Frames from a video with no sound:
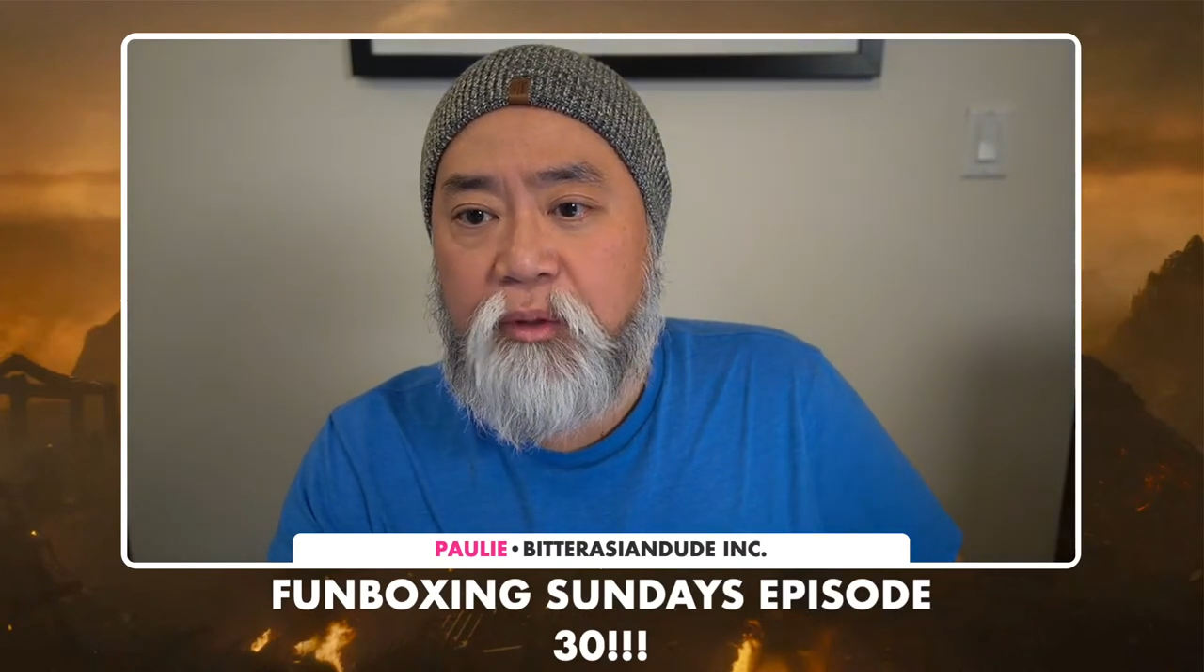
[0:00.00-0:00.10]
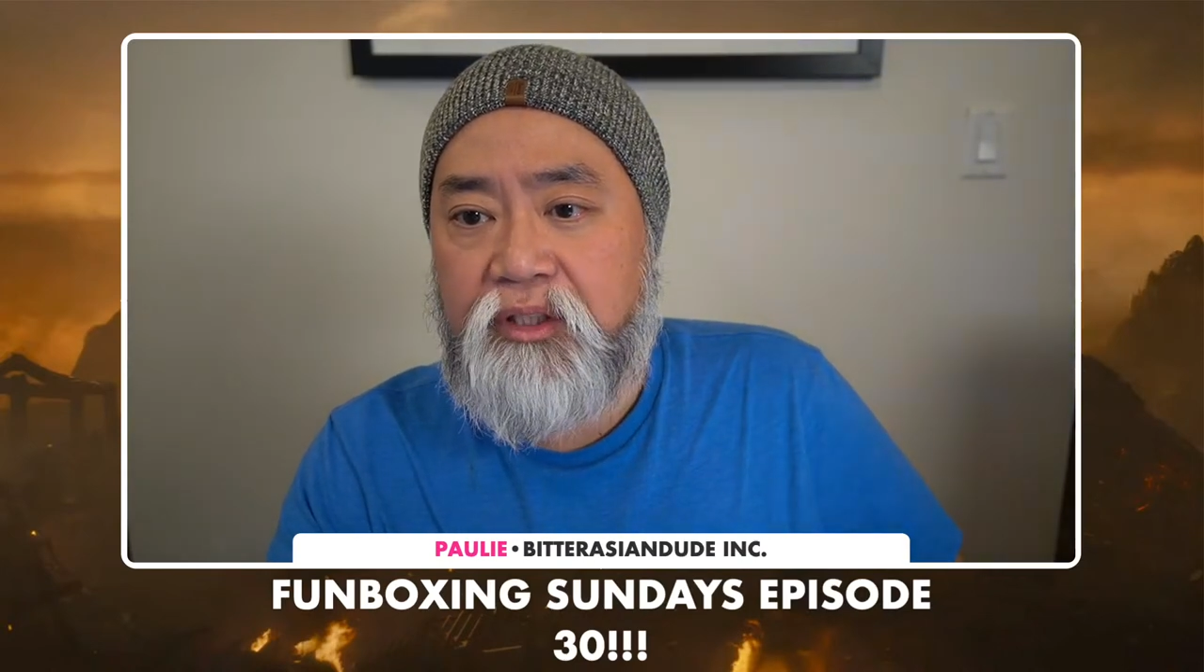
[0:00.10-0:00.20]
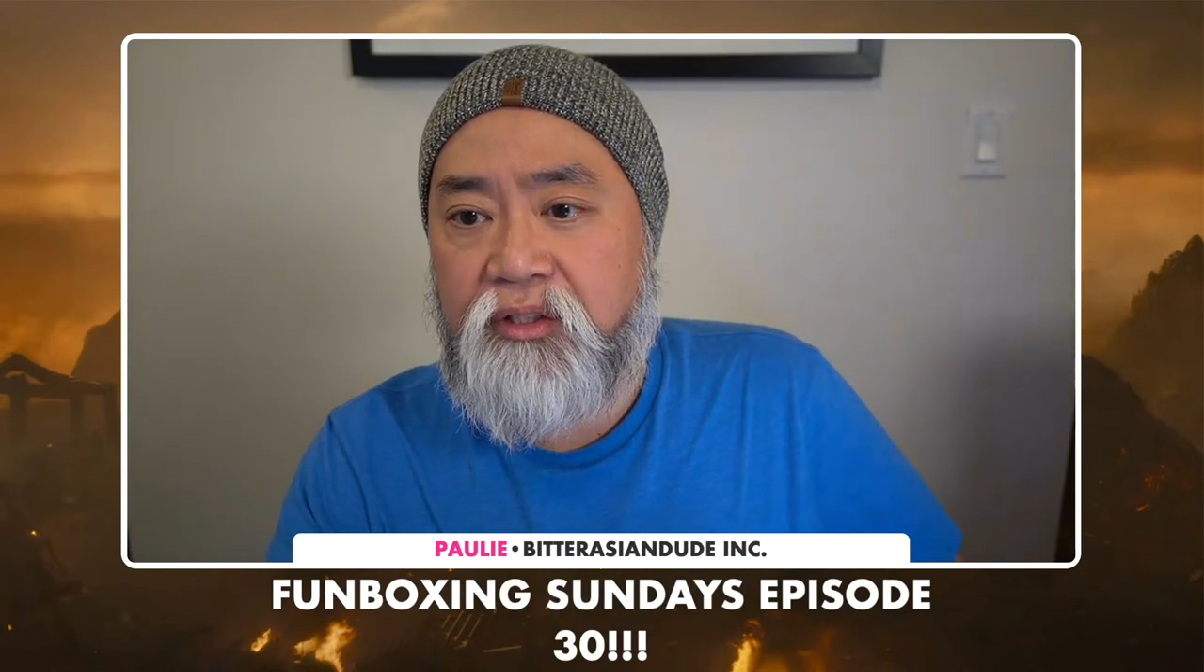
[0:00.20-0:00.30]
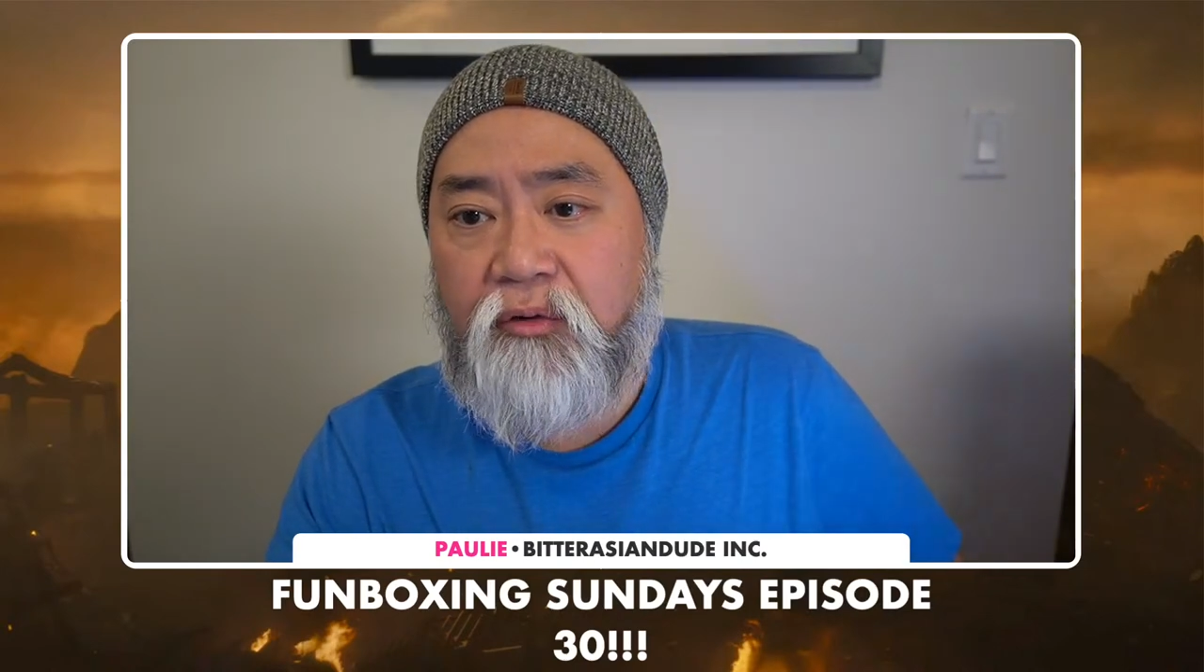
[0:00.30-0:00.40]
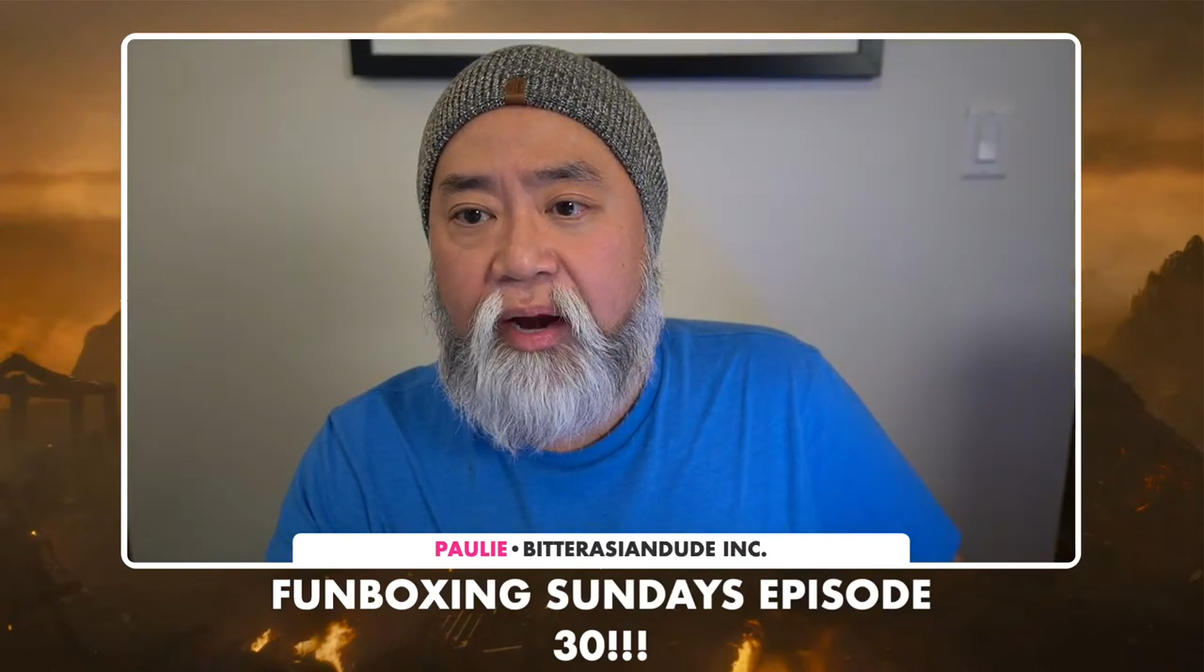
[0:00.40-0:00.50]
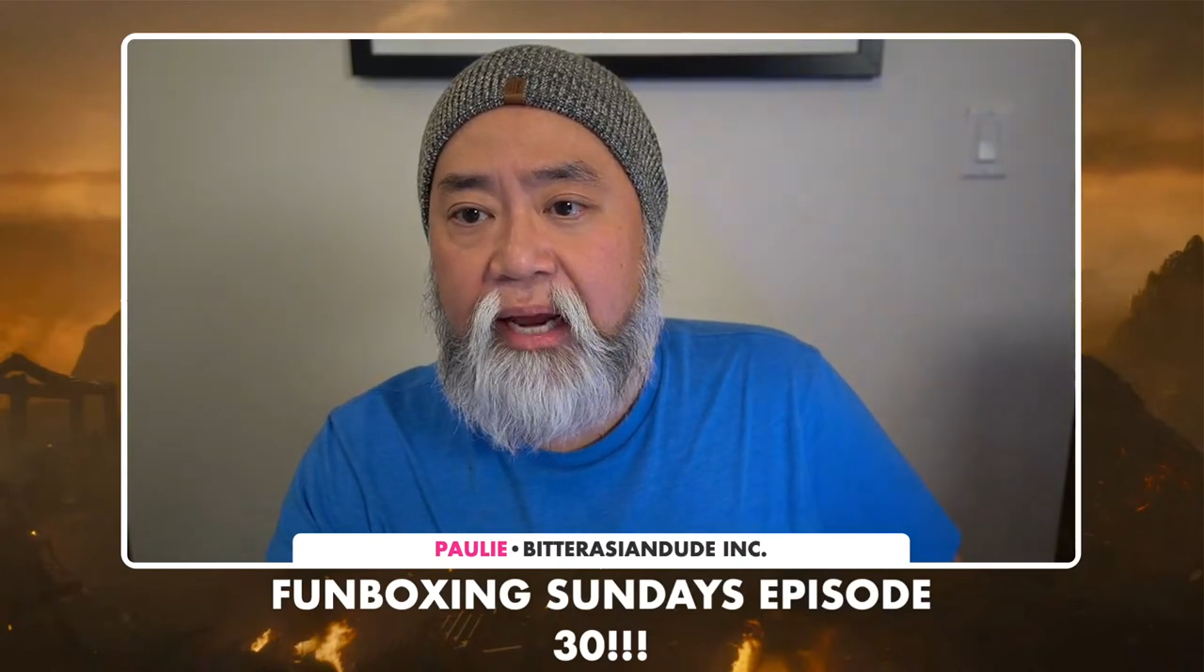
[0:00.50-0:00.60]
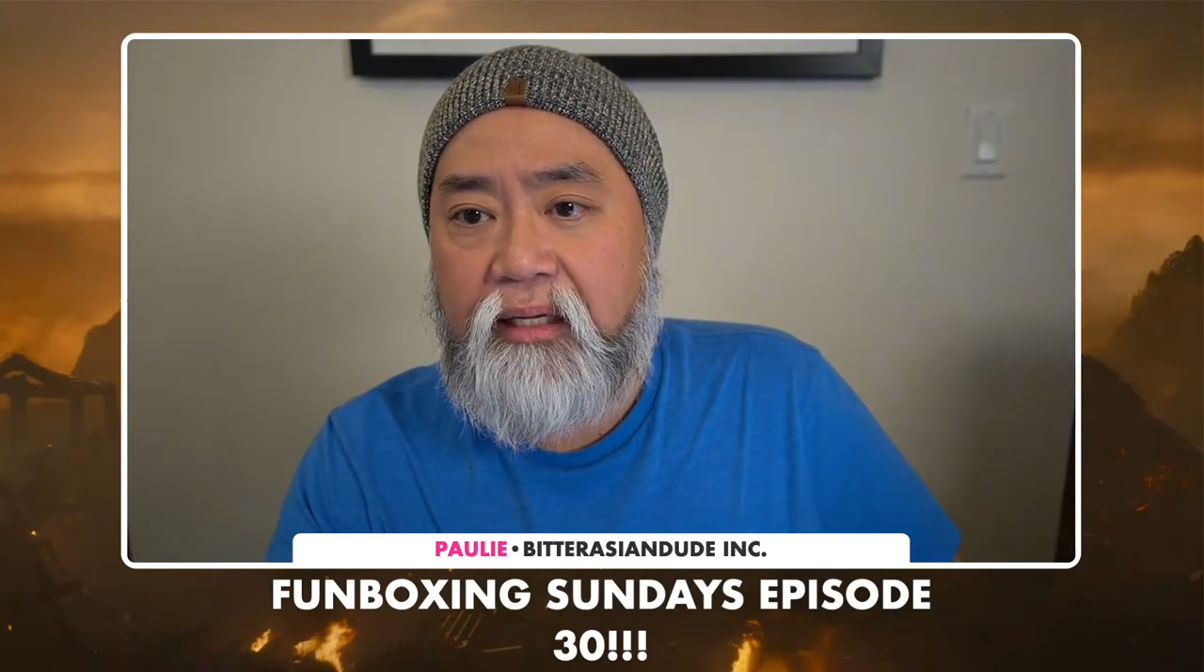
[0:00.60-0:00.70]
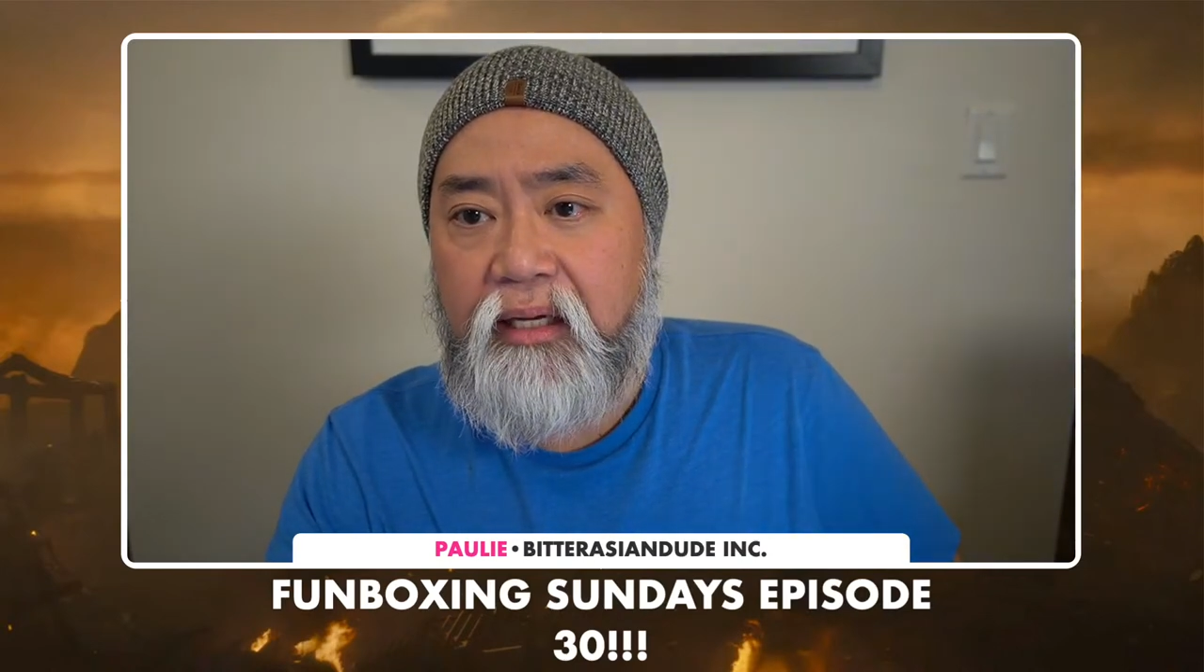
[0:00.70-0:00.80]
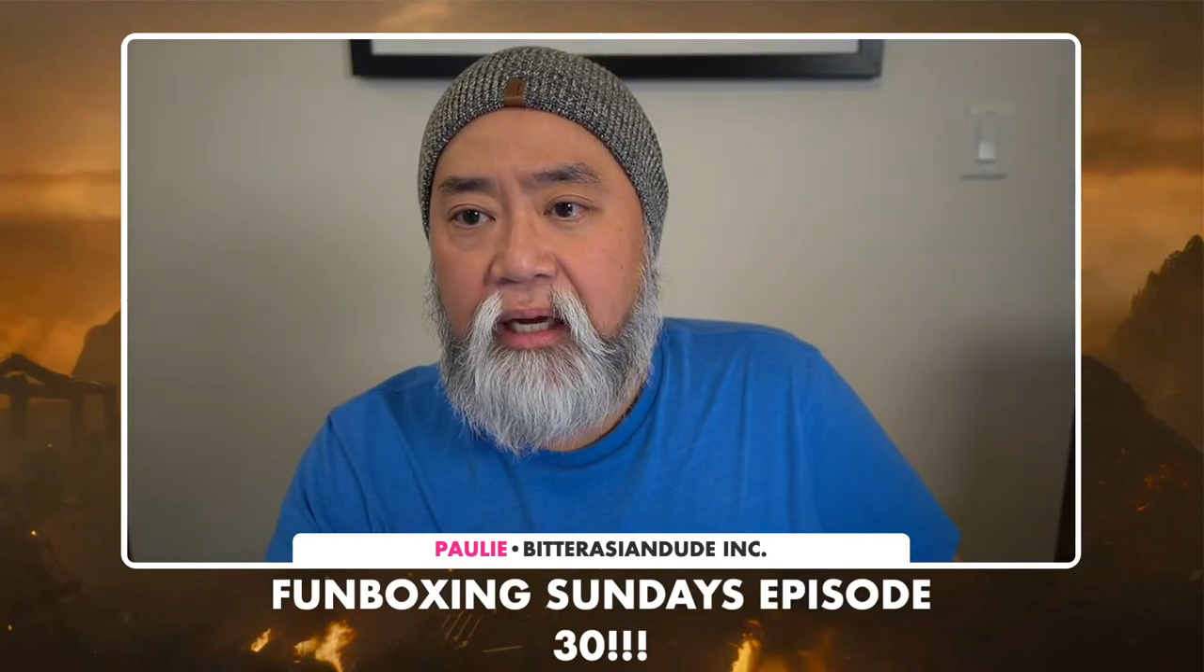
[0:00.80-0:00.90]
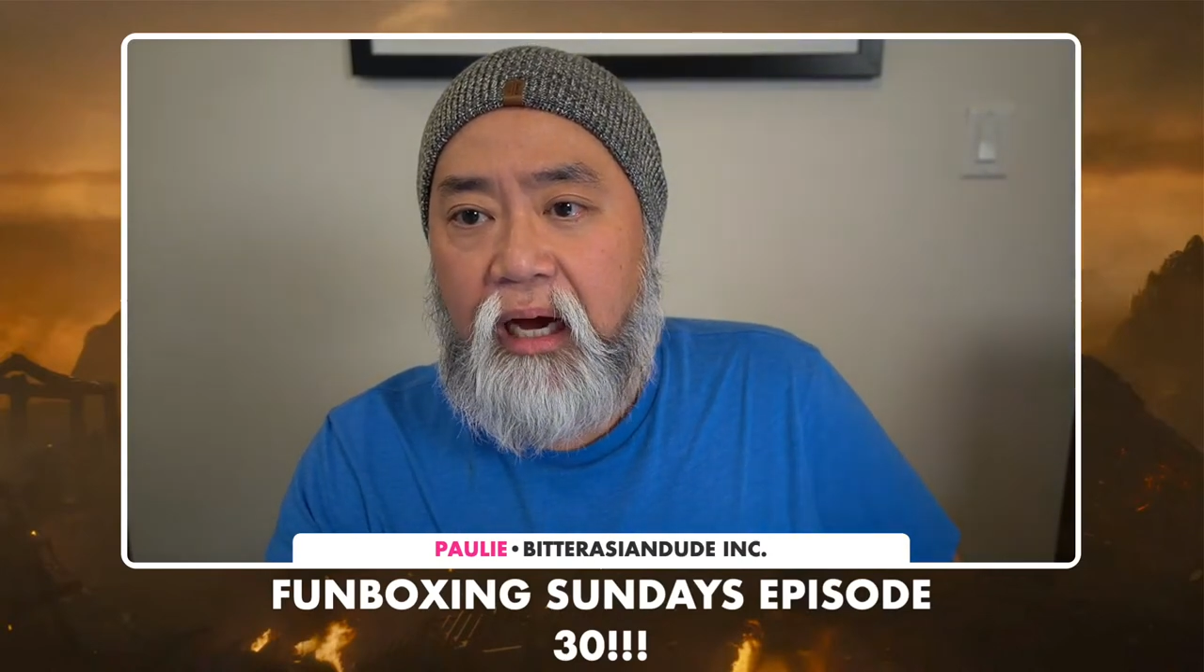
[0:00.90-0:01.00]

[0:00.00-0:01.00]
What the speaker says: which is great.